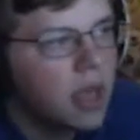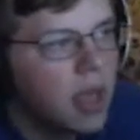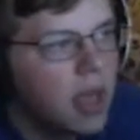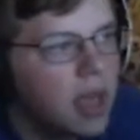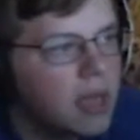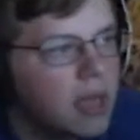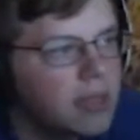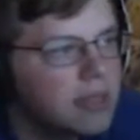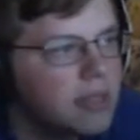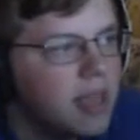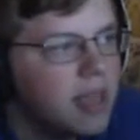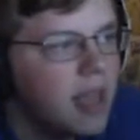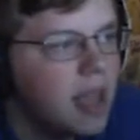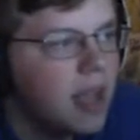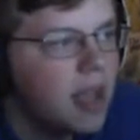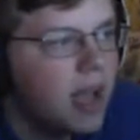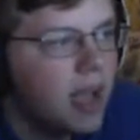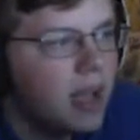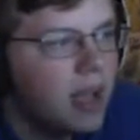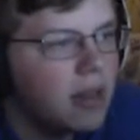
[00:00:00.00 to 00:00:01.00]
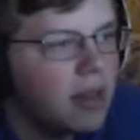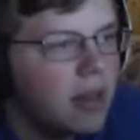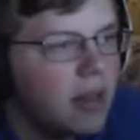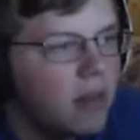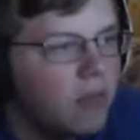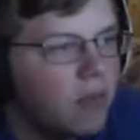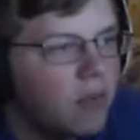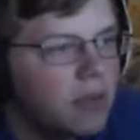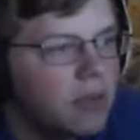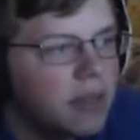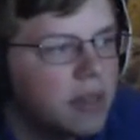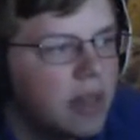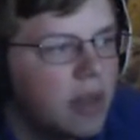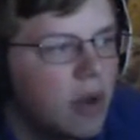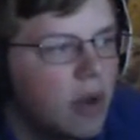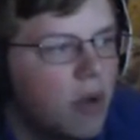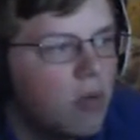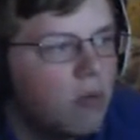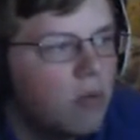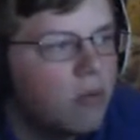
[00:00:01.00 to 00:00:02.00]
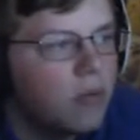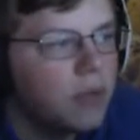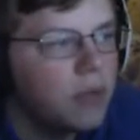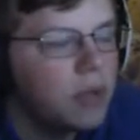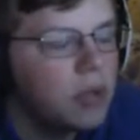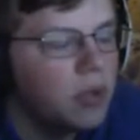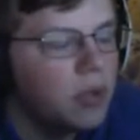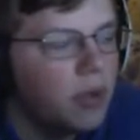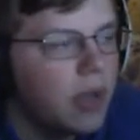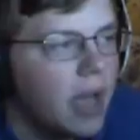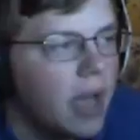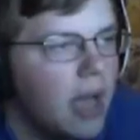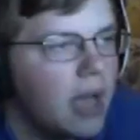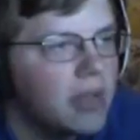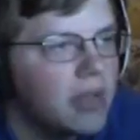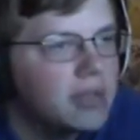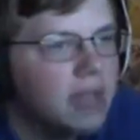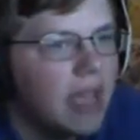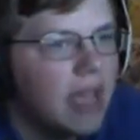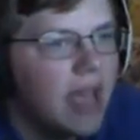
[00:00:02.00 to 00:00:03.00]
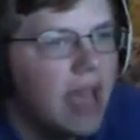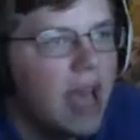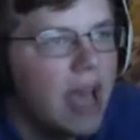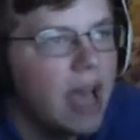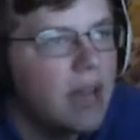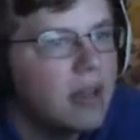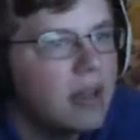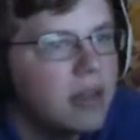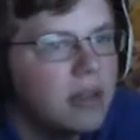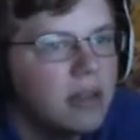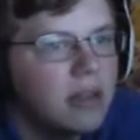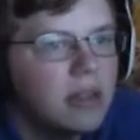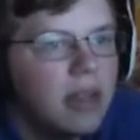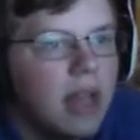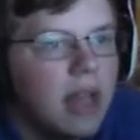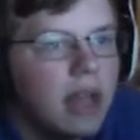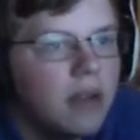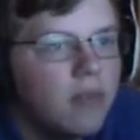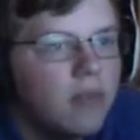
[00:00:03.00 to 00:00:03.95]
So guys, yeah, I had a lot of fun today. Hopefully you guys had a